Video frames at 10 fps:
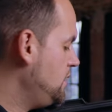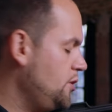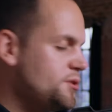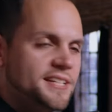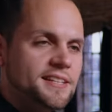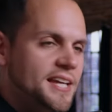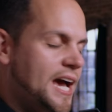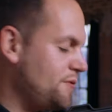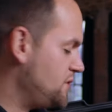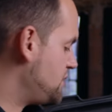Using the
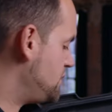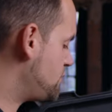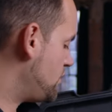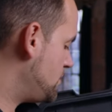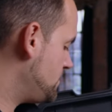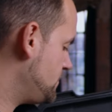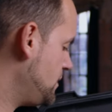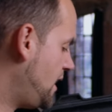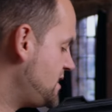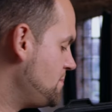Gaffer's control,
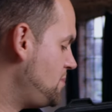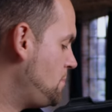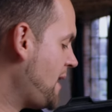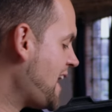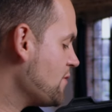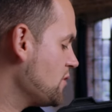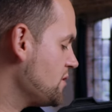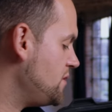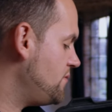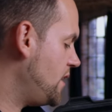I simply power on
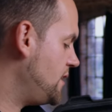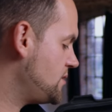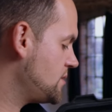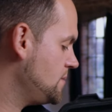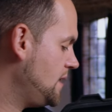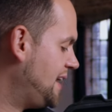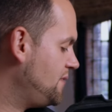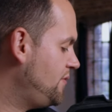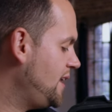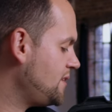the device and
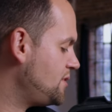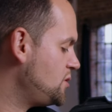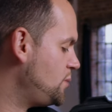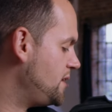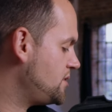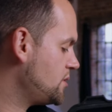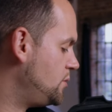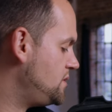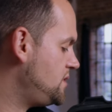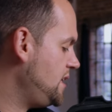flick the switch
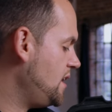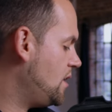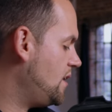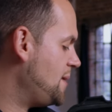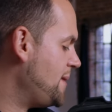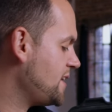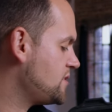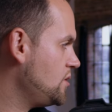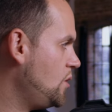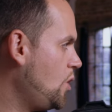called
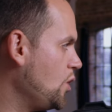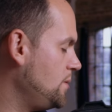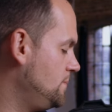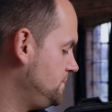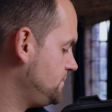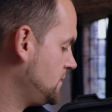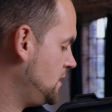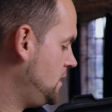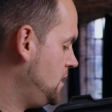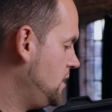CRMX on.
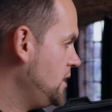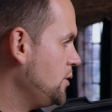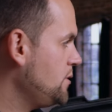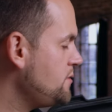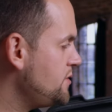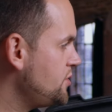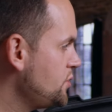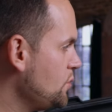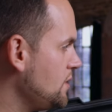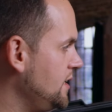You'll notice
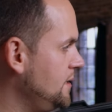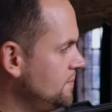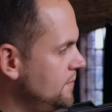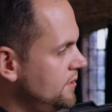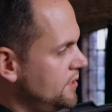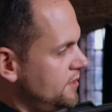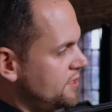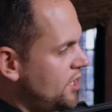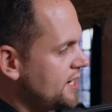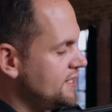shortly that the
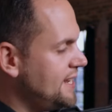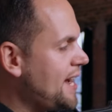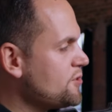Titan now